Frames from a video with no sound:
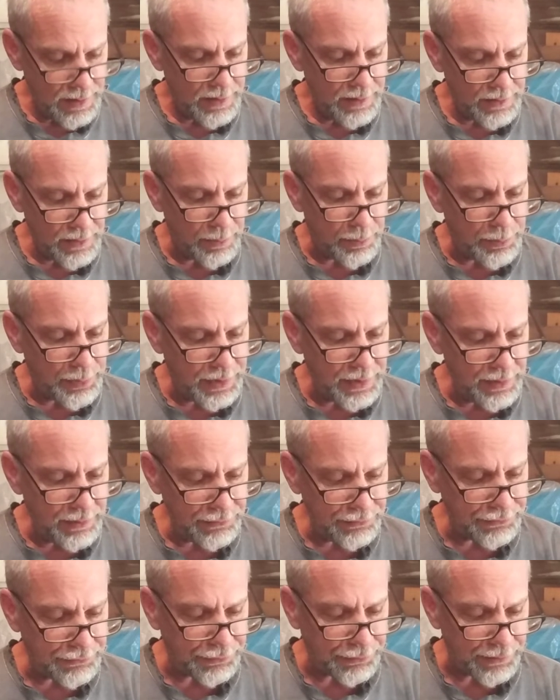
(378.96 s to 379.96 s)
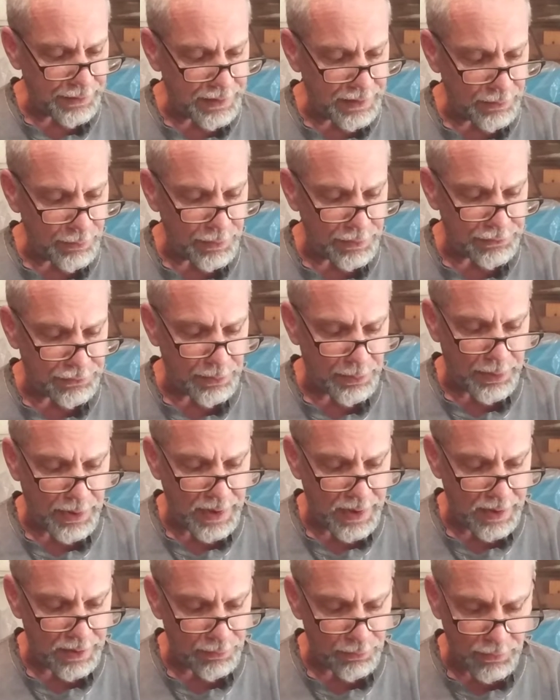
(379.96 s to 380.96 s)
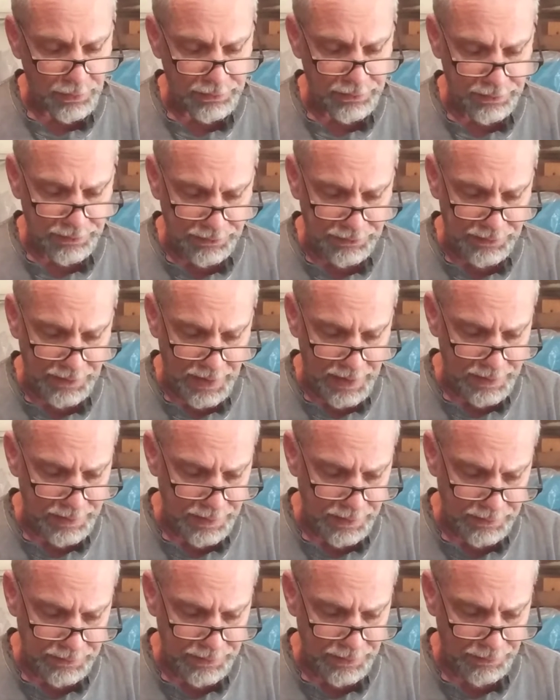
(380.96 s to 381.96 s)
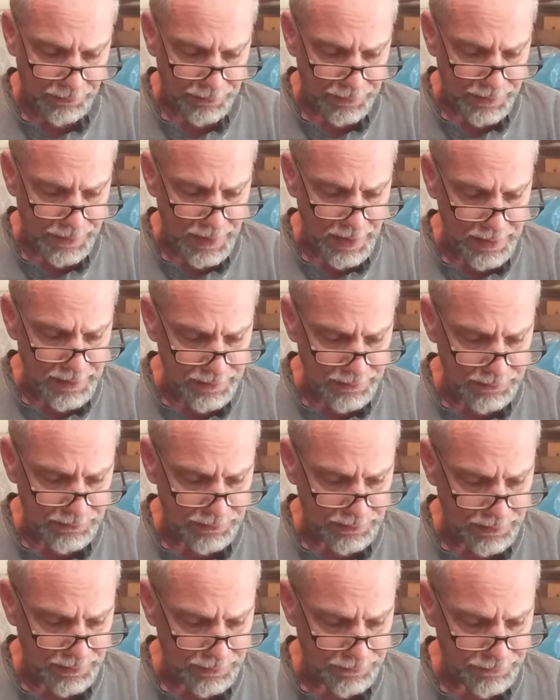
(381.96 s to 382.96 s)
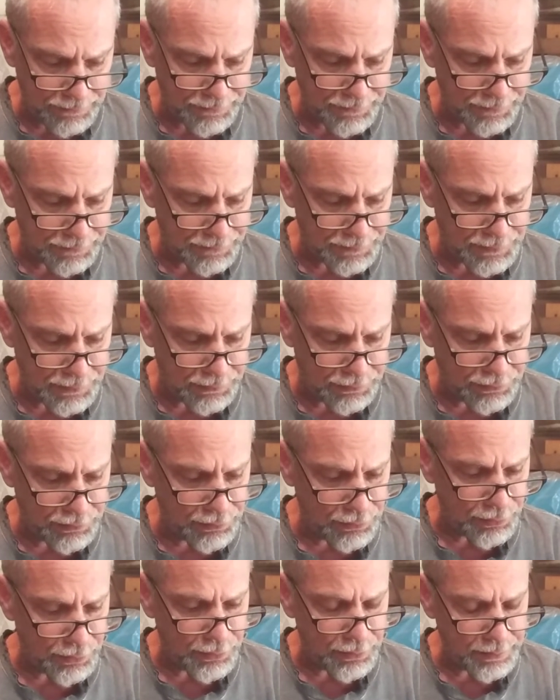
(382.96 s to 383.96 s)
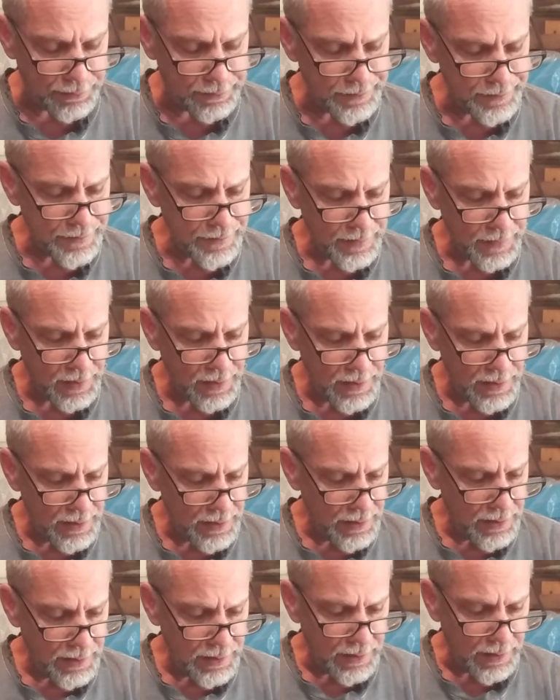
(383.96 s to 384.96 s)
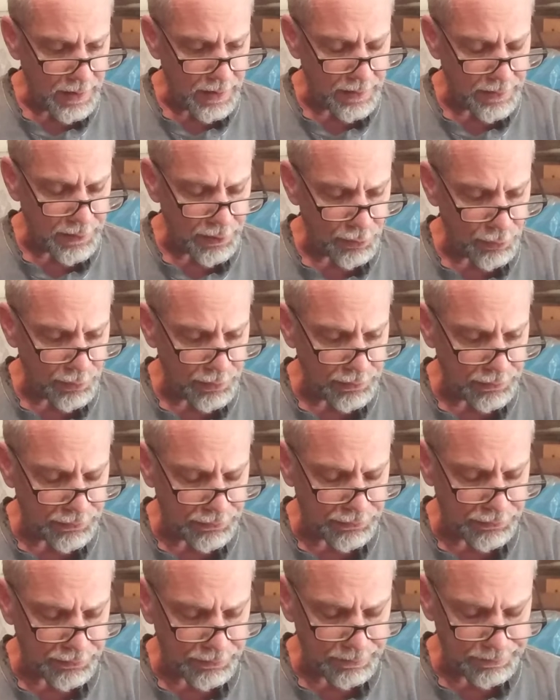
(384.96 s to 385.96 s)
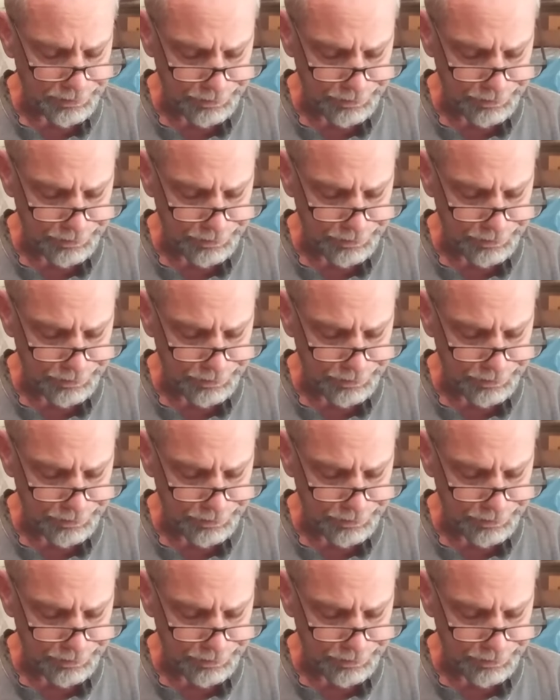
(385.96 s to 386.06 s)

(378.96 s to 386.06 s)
The peace treaty with Japan wasn't signed until 1952. And there was